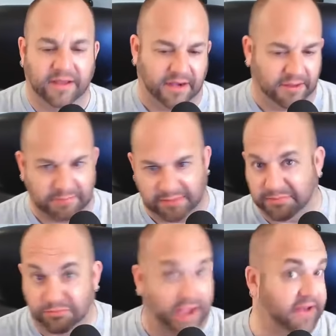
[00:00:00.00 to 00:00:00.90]
maybe
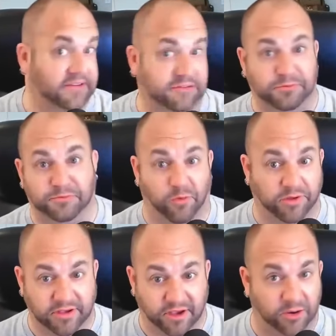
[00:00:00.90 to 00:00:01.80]
practice before
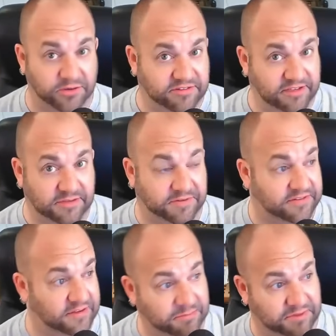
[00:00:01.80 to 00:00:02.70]
you go. See if it's
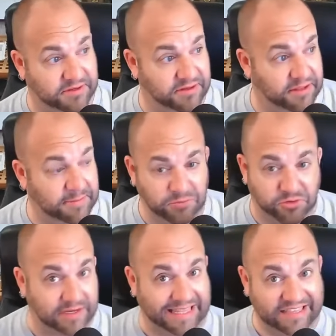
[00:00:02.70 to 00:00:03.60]
something you
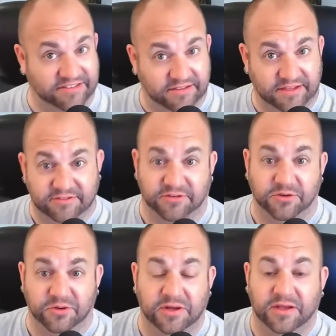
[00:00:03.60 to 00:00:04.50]
can easily
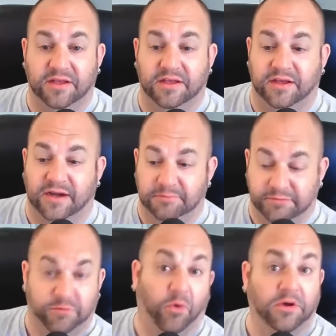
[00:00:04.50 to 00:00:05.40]
do
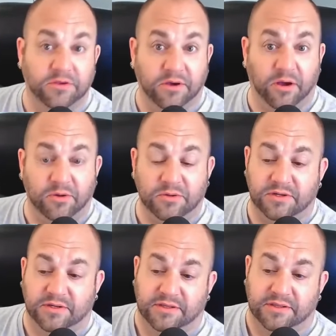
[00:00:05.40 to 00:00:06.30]
before you go,
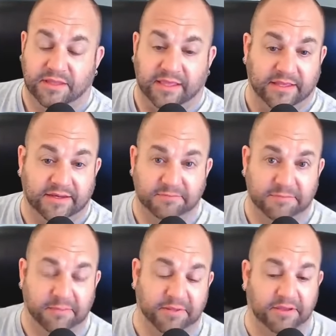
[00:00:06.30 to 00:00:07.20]
and
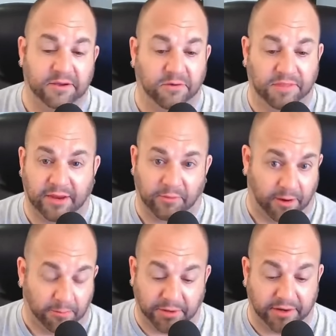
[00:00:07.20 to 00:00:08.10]
maybe go that
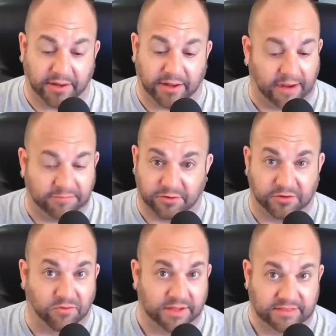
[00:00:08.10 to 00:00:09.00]
route. But I've heard
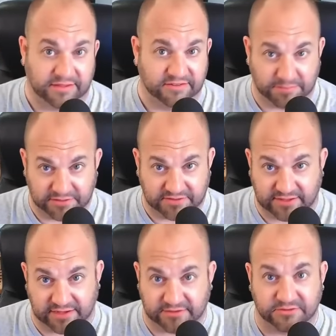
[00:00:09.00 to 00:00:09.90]
great things about the
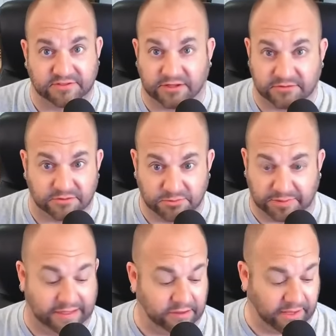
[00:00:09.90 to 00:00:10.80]
Tactical Delta Loop.
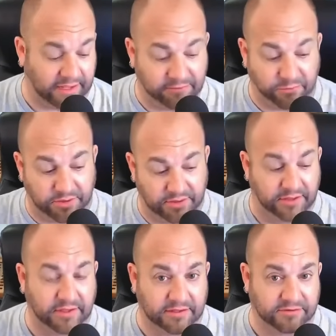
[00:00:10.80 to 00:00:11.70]
I don't have one,
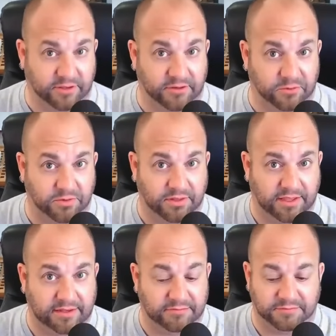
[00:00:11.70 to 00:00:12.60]
so I don't really
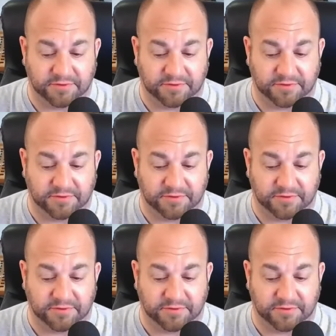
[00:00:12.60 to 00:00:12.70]
have